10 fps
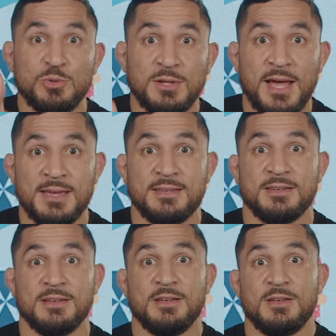you like,
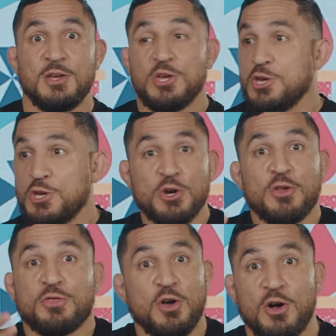your
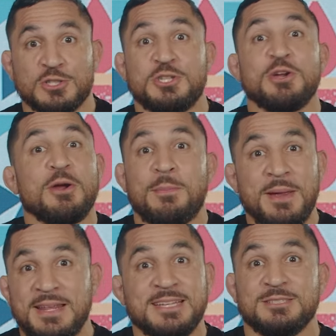thoughts, your
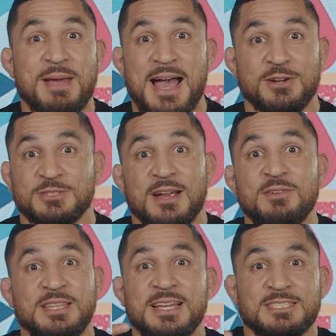opinions matters.
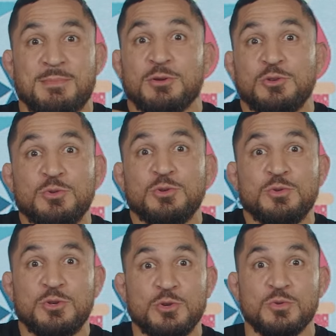Everything is about you, you,
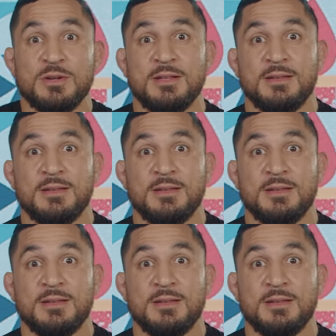you.